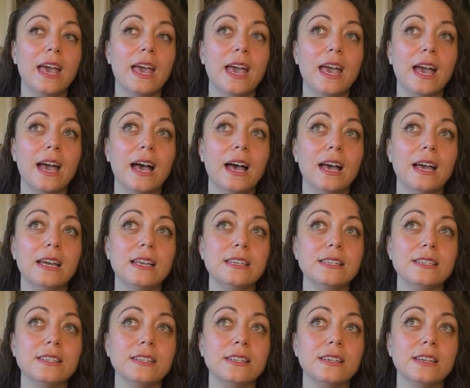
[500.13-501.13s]

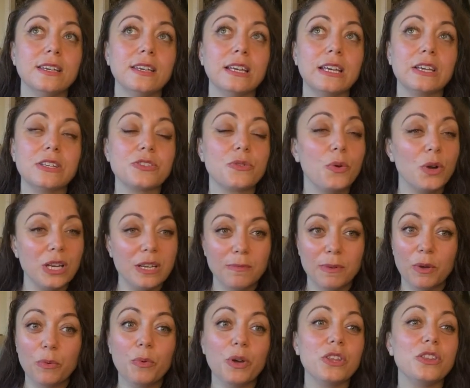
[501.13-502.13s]
and is going to
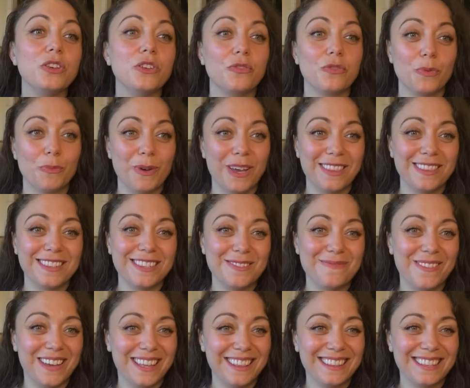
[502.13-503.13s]
be with you for months
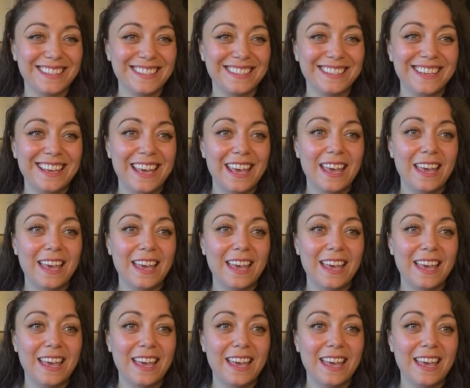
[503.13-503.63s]
and months.